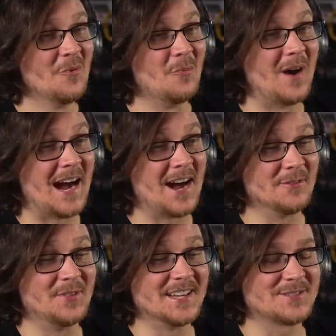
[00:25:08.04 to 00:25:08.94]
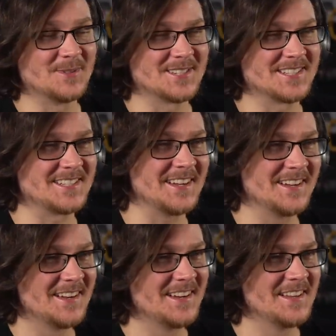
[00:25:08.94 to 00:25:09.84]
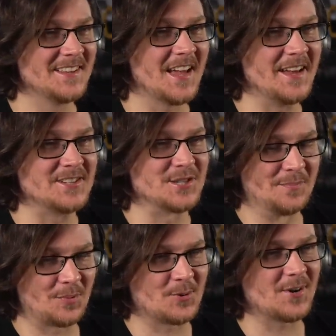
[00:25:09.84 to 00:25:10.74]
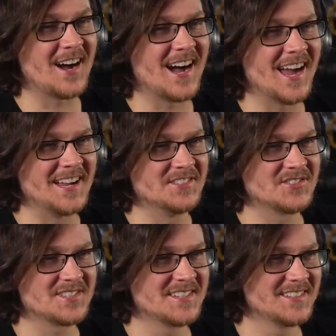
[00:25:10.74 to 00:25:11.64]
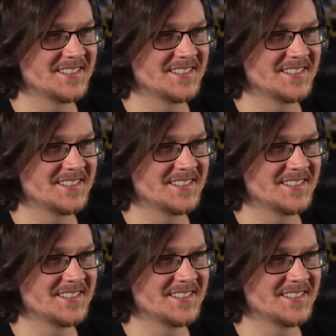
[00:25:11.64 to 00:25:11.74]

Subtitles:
Wow, this was a surprise.